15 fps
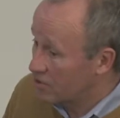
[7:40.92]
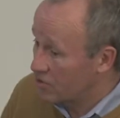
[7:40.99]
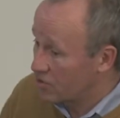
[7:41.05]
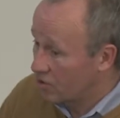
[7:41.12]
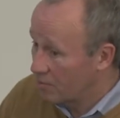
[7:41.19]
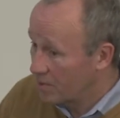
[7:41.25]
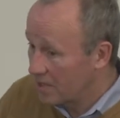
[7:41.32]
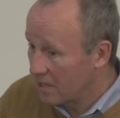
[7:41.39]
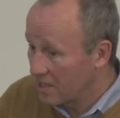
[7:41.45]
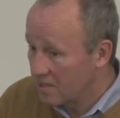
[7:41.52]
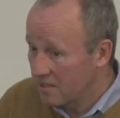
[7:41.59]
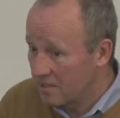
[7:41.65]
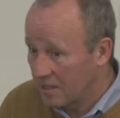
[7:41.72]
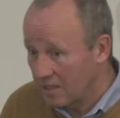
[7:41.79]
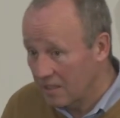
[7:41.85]
struck me
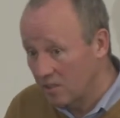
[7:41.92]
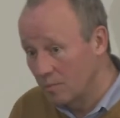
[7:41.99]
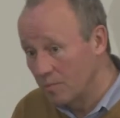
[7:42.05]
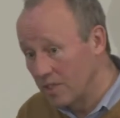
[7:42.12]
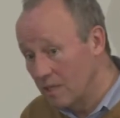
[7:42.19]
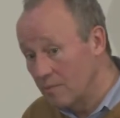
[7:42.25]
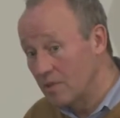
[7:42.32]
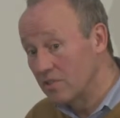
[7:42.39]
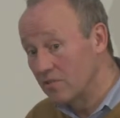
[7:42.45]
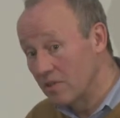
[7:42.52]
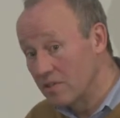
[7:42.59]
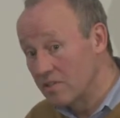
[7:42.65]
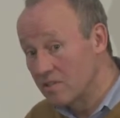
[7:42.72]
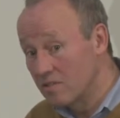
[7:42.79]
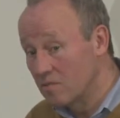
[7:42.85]
nicely that could be imaged, for
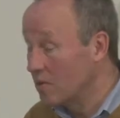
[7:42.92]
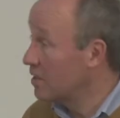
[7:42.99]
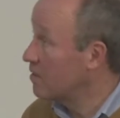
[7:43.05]
instance, with